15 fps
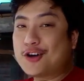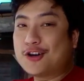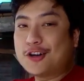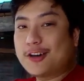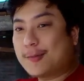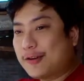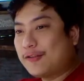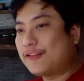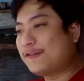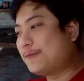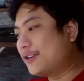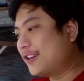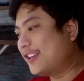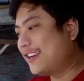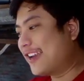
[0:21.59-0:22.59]
good amount of
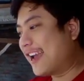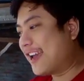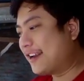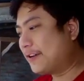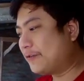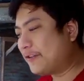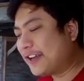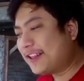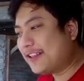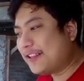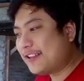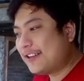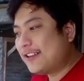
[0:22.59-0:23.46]
money, and well,